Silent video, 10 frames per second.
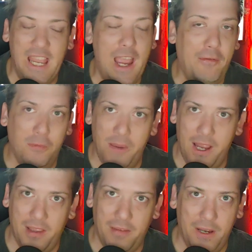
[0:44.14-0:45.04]

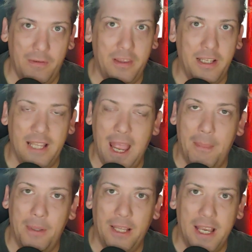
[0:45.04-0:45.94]
aftermath of everything that
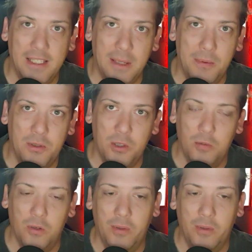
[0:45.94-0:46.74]
happened last episode,